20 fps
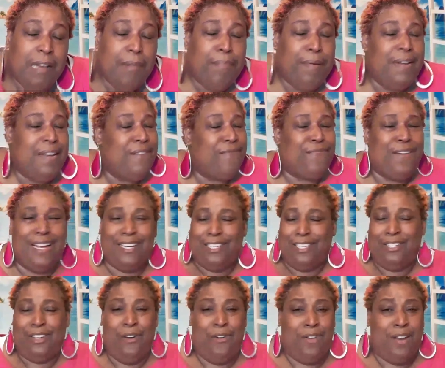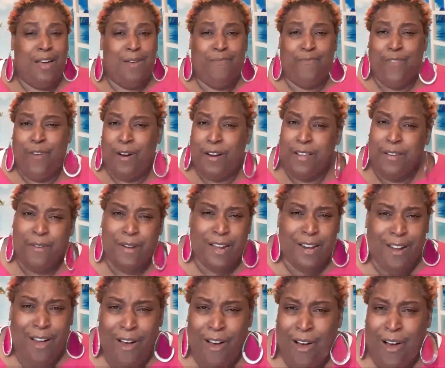But if I showed up for you
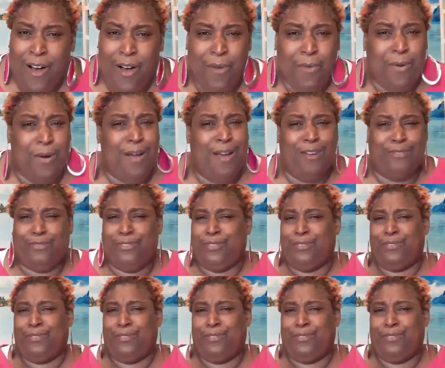at all, well,